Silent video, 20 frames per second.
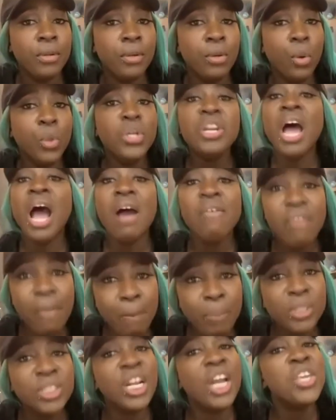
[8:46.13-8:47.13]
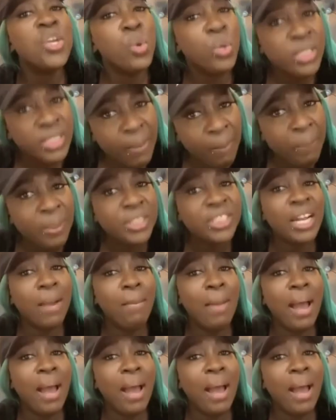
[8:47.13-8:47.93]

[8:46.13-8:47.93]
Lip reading: Una not have him picture, use him picture,